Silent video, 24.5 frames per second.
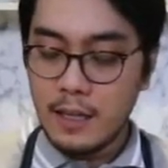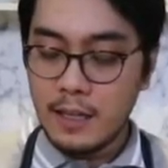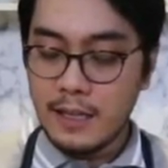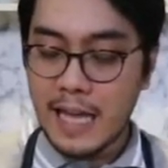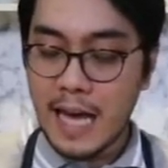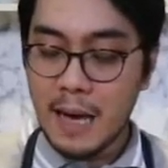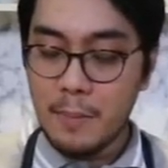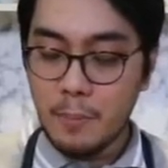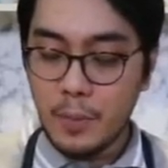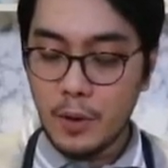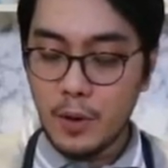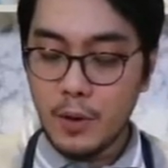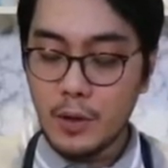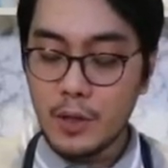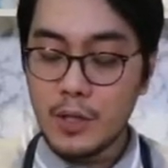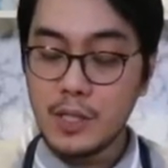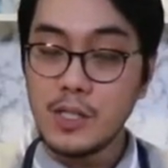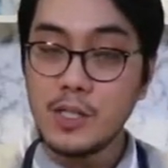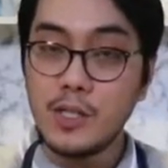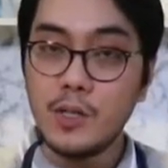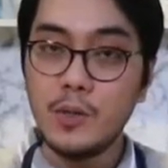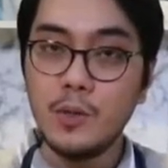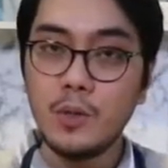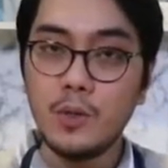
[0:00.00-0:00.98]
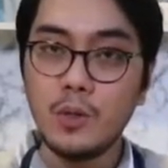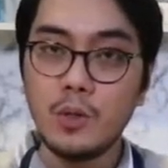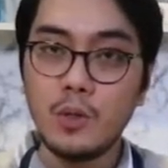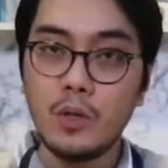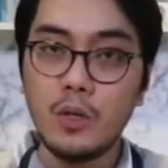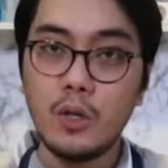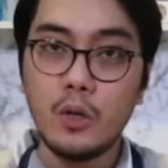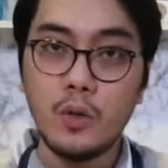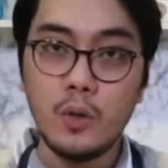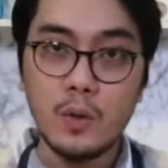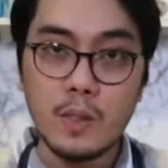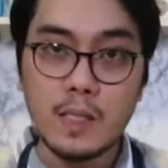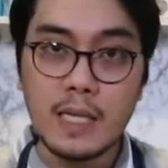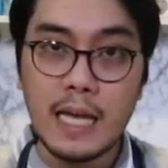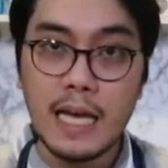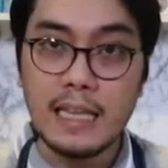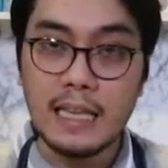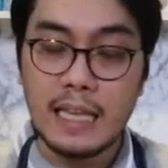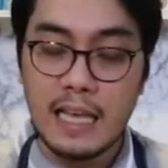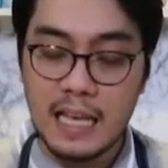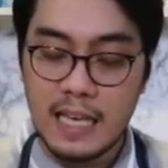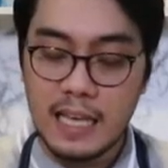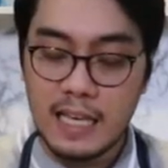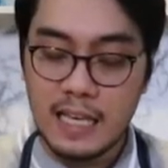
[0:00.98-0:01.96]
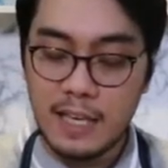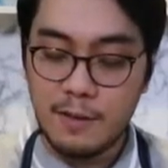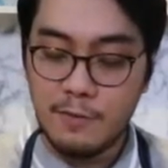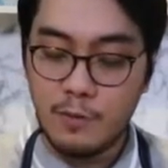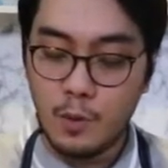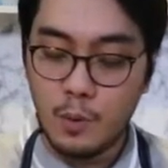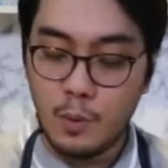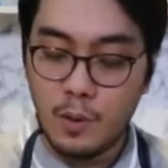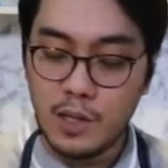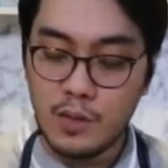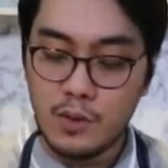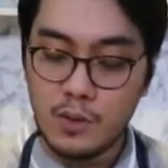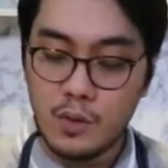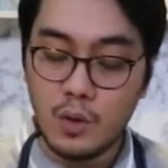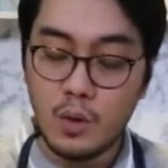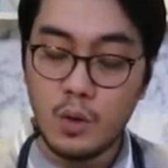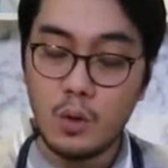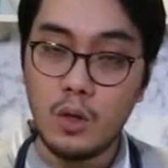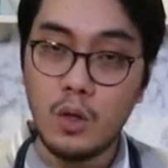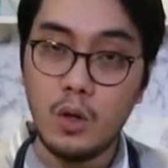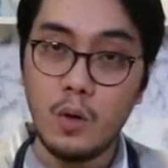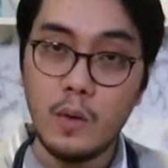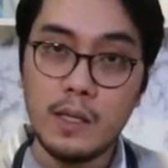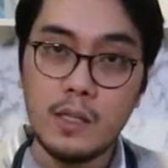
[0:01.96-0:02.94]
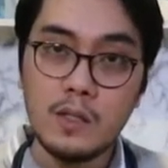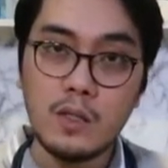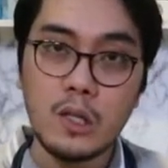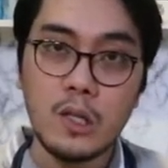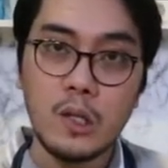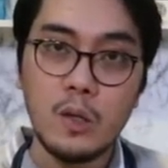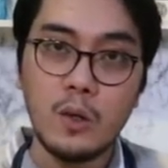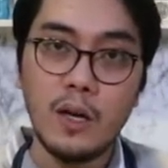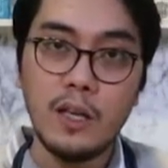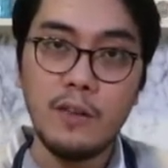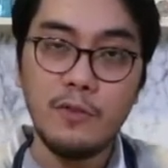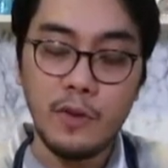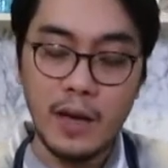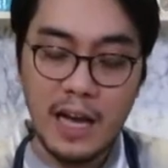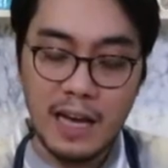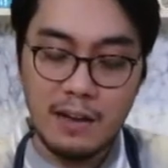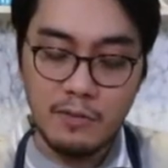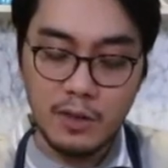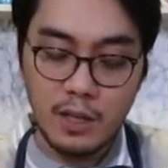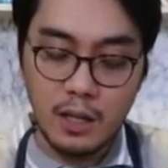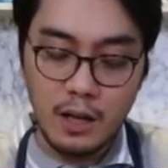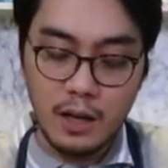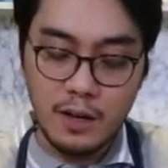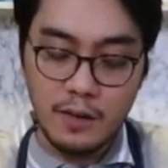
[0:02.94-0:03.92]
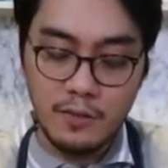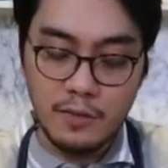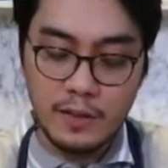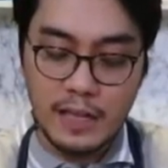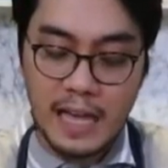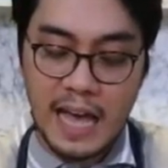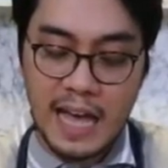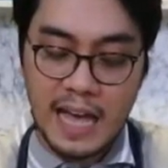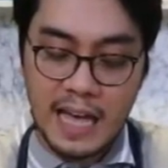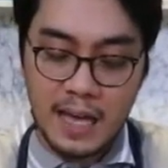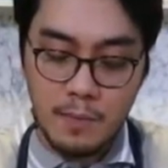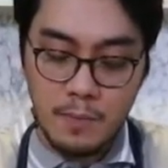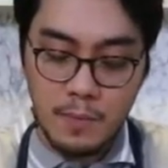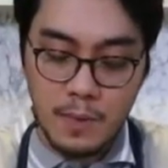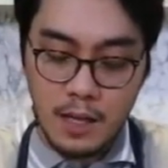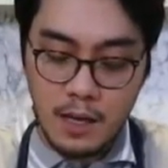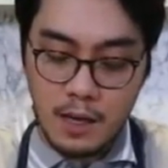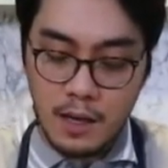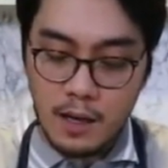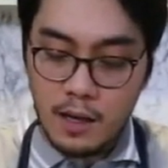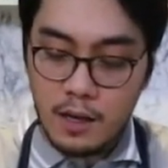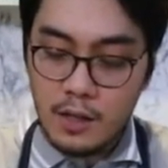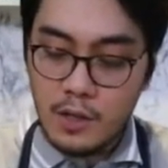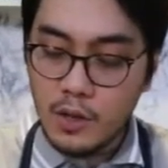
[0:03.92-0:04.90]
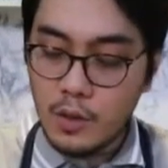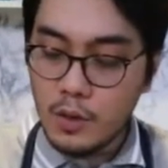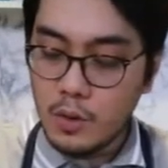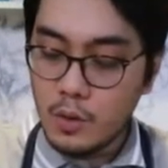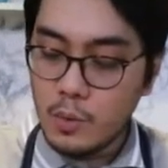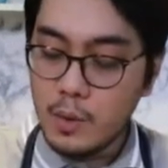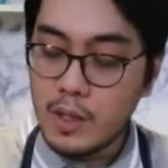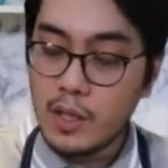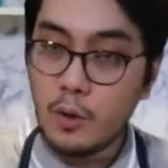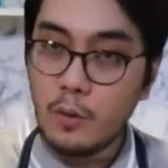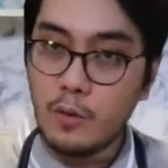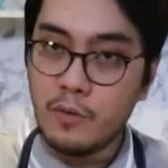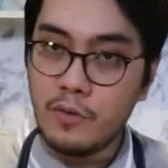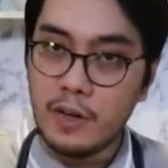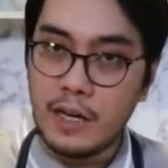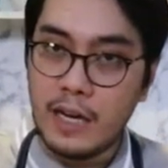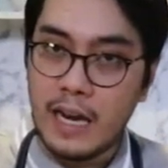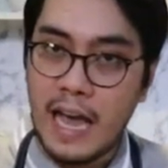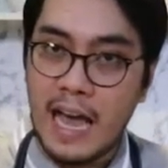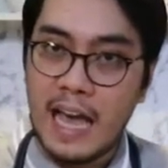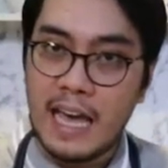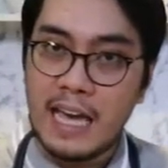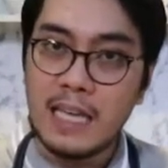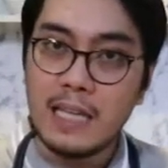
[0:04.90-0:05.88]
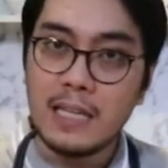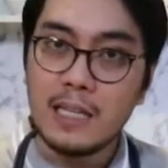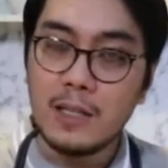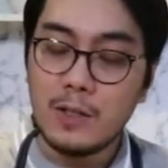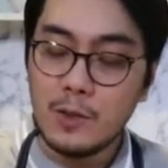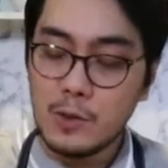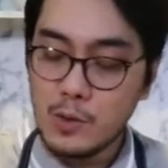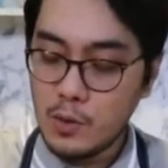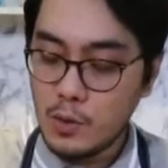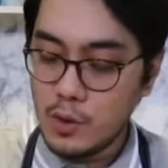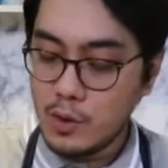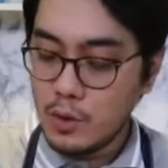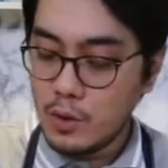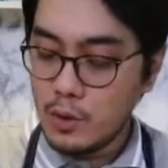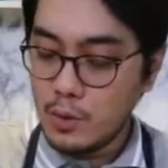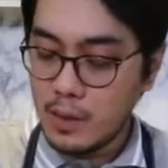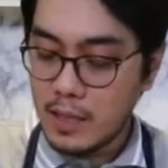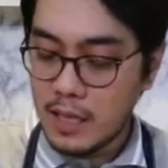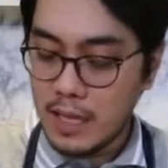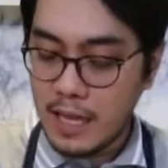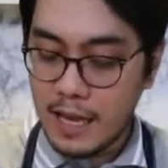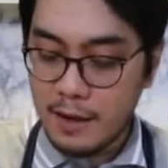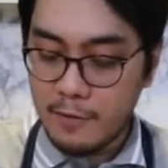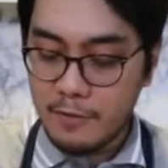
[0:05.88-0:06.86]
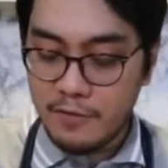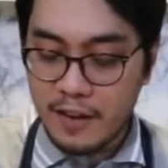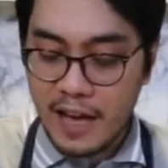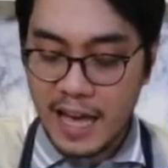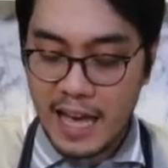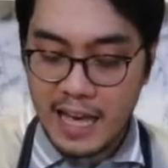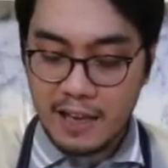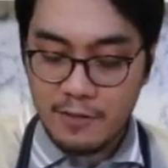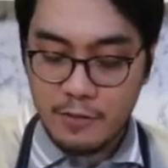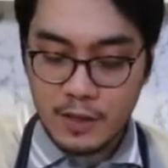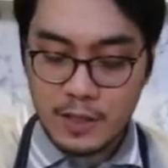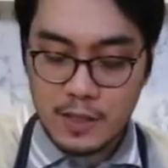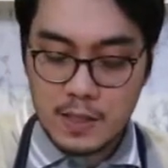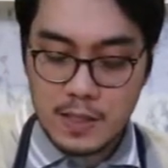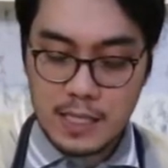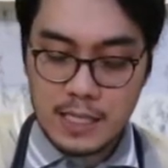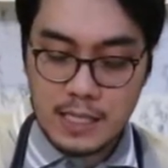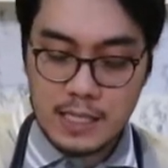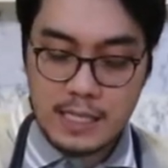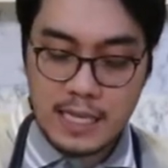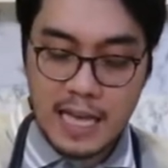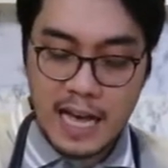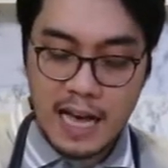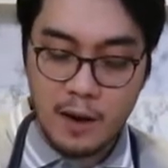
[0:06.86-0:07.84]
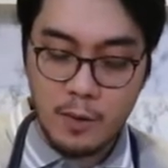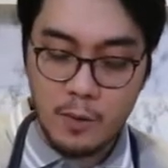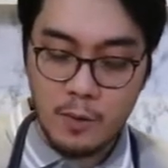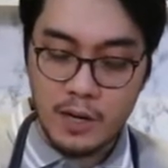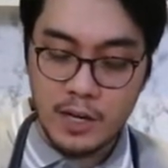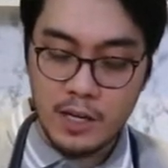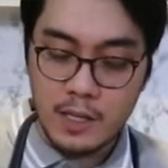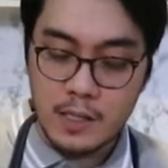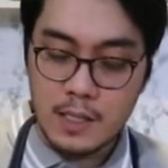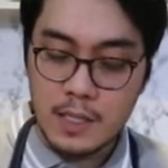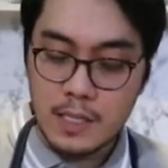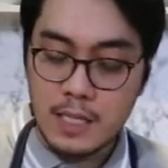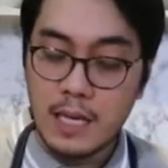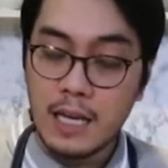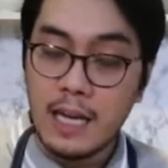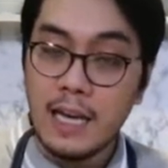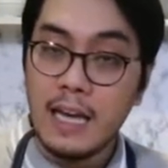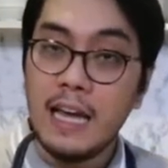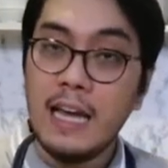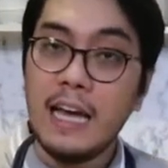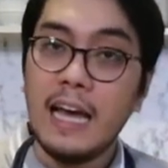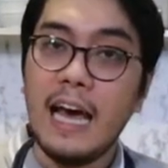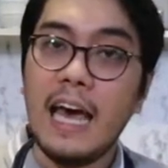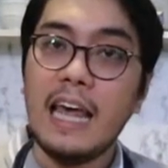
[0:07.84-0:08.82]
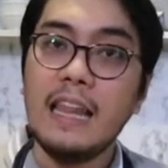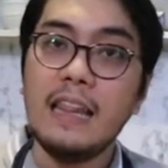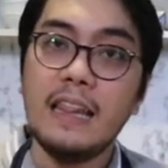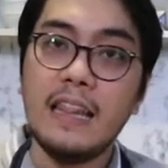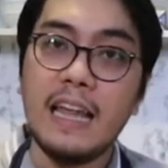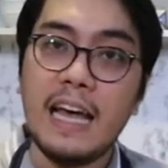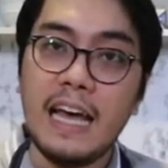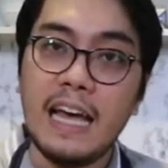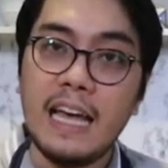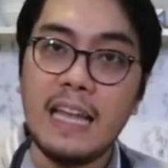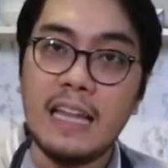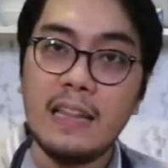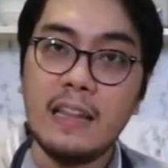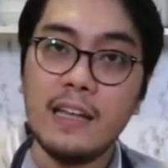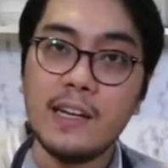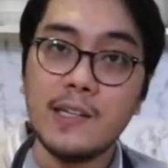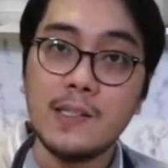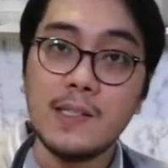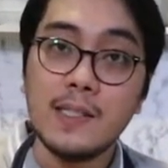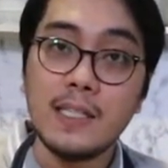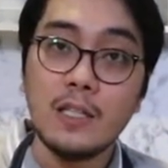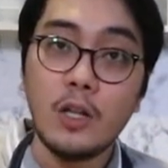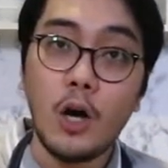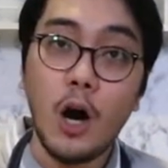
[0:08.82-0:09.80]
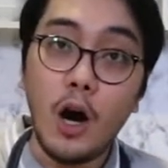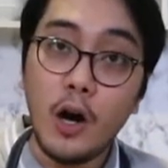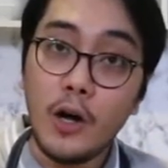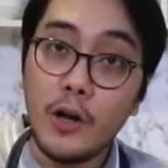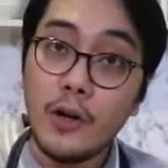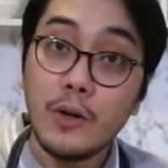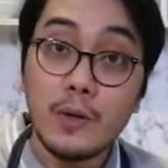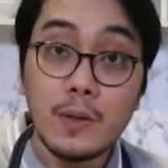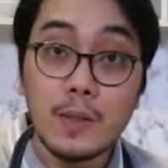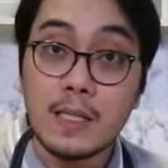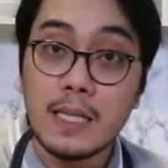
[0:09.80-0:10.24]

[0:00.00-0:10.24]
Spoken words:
Tapos, yung low setting, if you want to go low and slow, if you have a lot of time, you could do it overnight. So you could do it like 5 or 6 hours. And then there's an auto